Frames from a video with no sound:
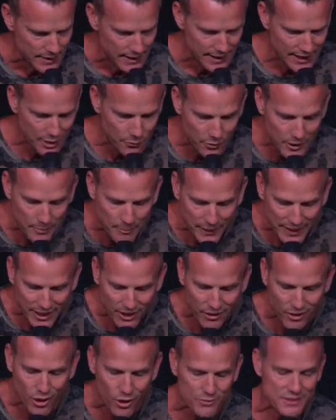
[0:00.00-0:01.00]
And then we beat
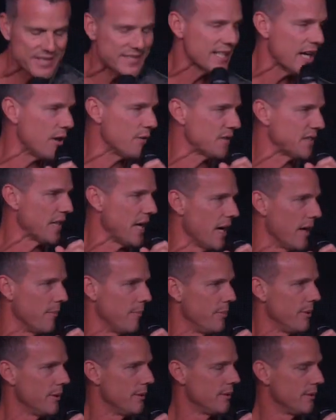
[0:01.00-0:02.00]
our own selves
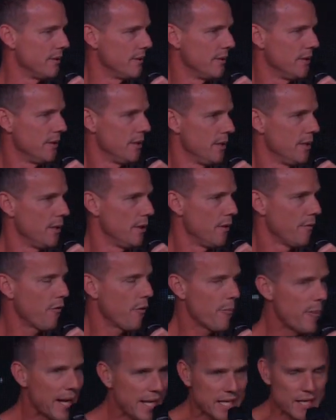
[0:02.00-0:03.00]
up
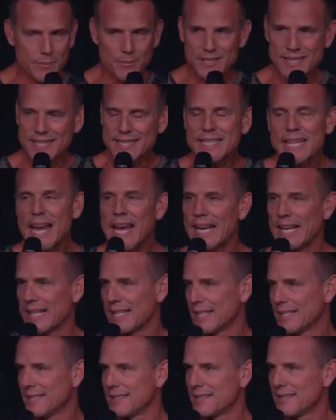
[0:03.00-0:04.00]
for making
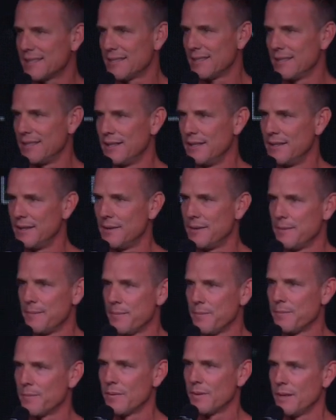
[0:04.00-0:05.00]
mistakes.
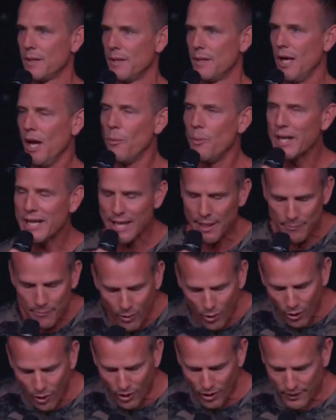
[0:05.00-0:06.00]
And we get
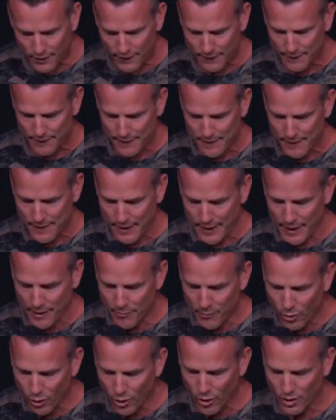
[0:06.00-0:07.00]
more and
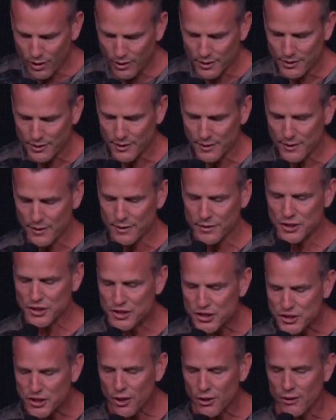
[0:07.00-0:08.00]
more
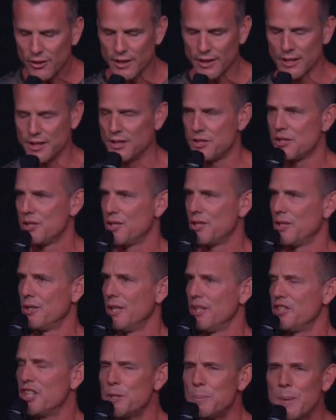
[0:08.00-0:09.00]
discouraged.
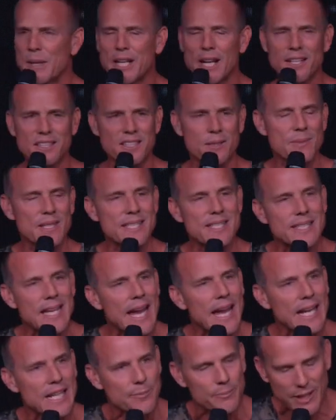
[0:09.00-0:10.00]
And just because a
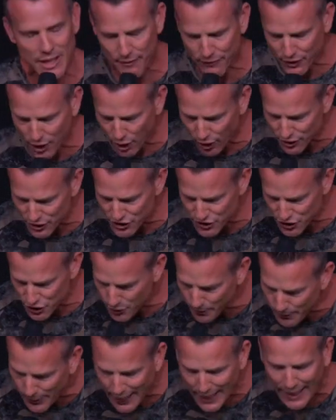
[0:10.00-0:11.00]
mistake may have caused
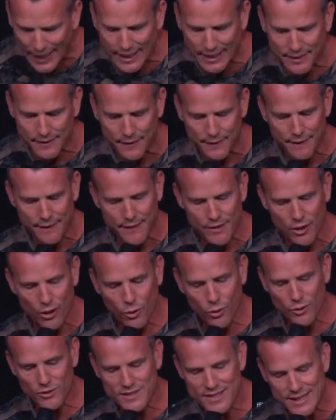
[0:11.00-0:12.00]
you pain
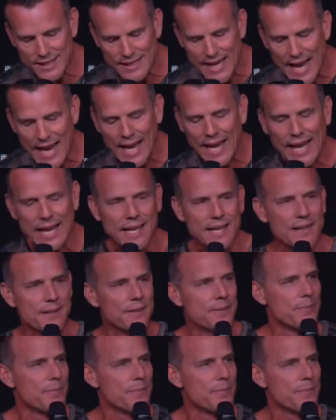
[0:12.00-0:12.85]
or delay,